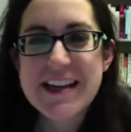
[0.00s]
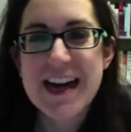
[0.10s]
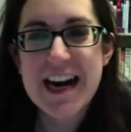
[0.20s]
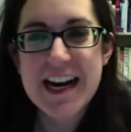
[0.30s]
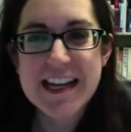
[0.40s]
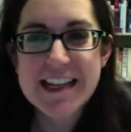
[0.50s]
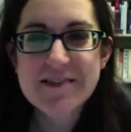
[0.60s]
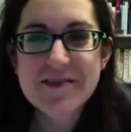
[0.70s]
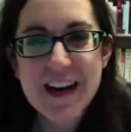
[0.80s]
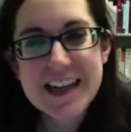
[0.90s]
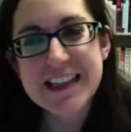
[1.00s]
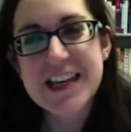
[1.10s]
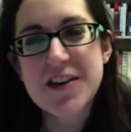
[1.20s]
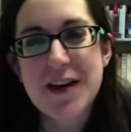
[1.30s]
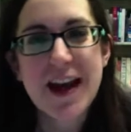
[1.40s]
And then
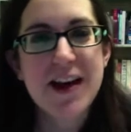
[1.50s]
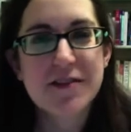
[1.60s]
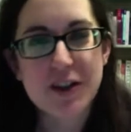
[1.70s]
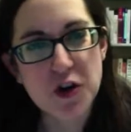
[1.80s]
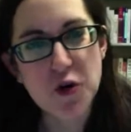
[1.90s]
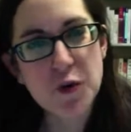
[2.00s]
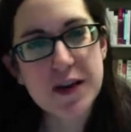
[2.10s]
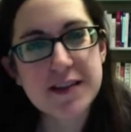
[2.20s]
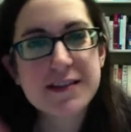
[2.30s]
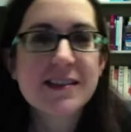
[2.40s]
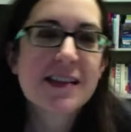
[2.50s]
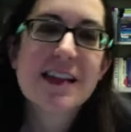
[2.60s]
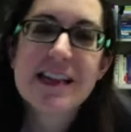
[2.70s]
finally, you have a quiz.